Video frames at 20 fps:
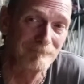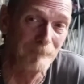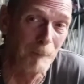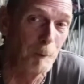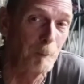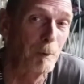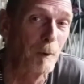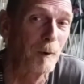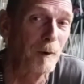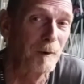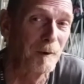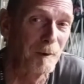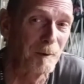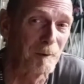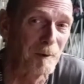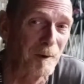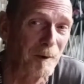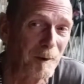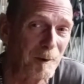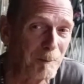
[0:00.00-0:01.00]
Mopar, no
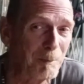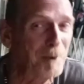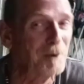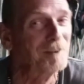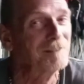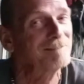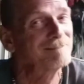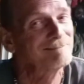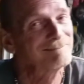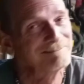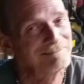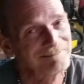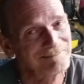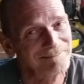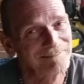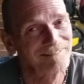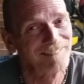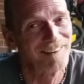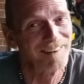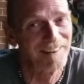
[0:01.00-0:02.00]
car, but
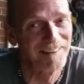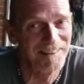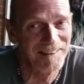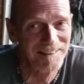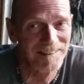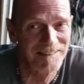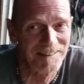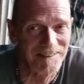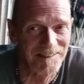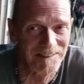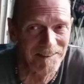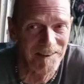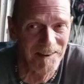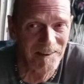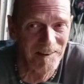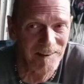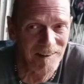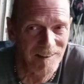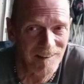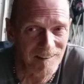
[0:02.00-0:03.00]
hey, she's a
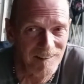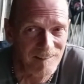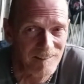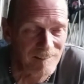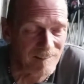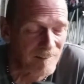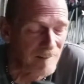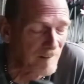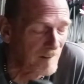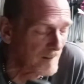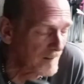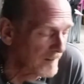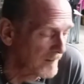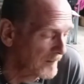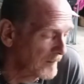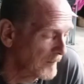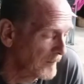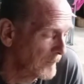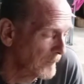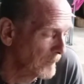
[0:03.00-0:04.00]
gearhead.
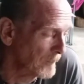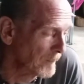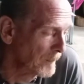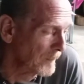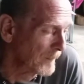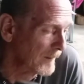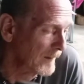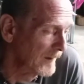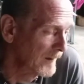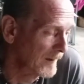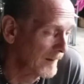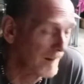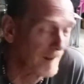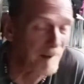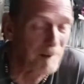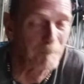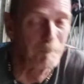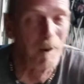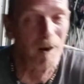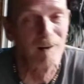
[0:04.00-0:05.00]
And
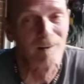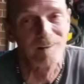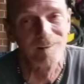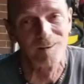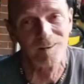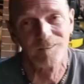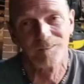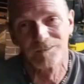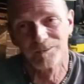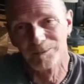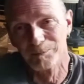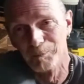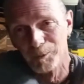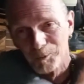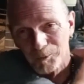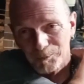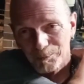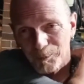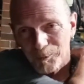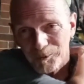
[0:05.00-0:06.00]
like Molly off
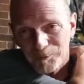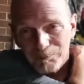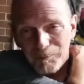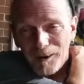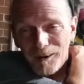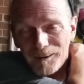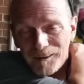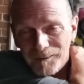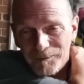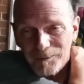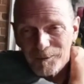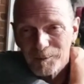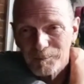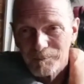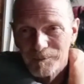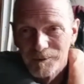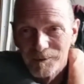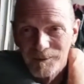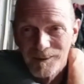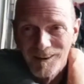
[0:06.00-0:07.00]
Motorsports Molly
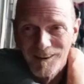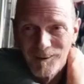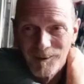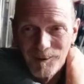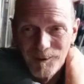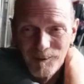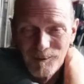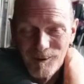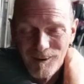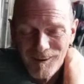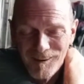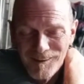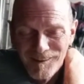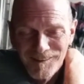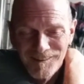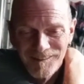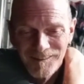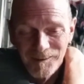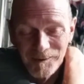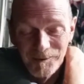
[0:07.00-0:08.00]
from Street Car
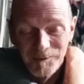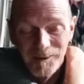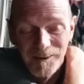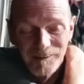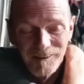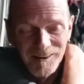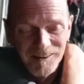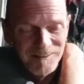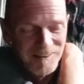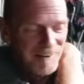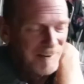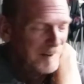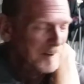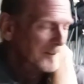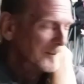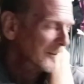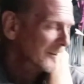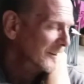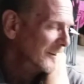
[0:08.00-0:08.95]
Garage or Street Race Channel,